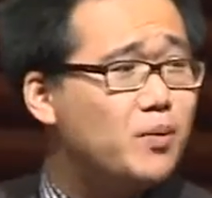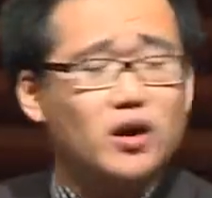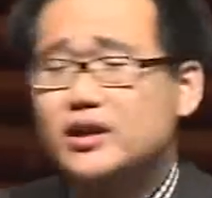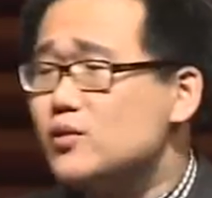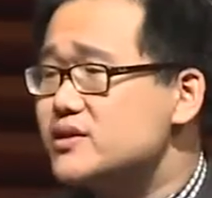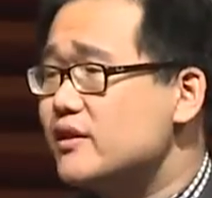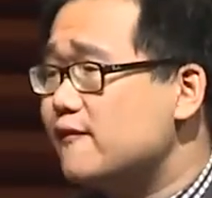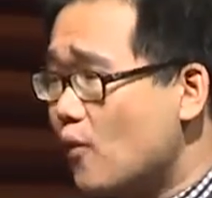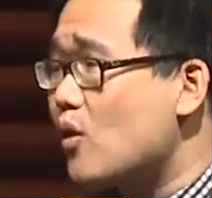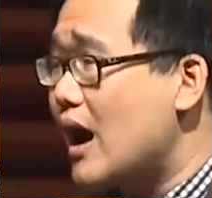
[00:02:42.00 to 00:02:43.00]
book. It was The
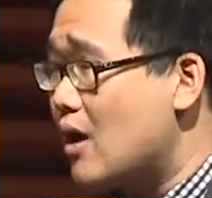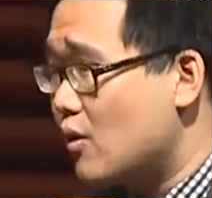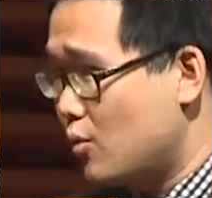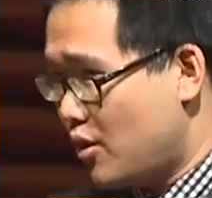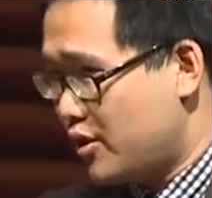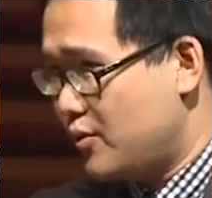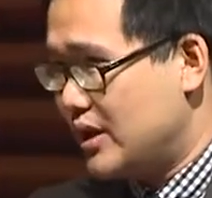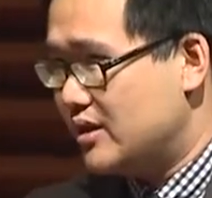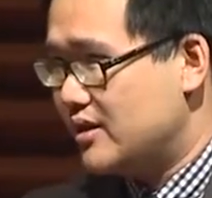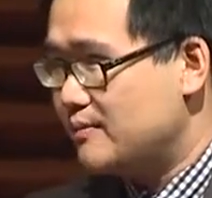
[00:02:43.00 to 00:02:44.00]
4-Hour
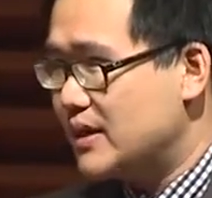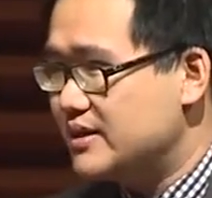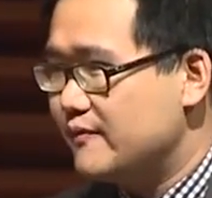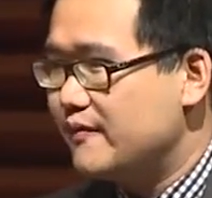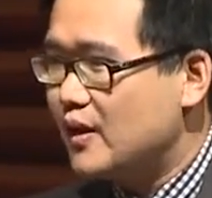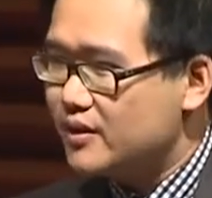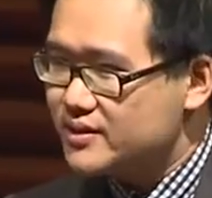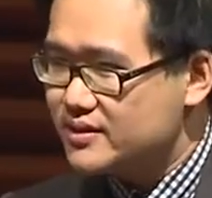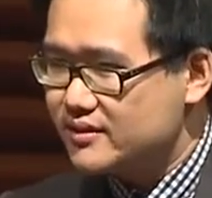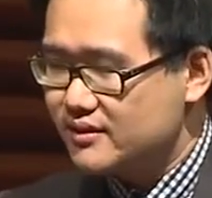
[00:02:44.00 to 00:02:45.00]
Workweek by Tim
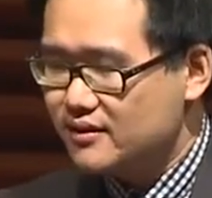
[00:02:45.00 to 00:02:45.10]
Ferriss.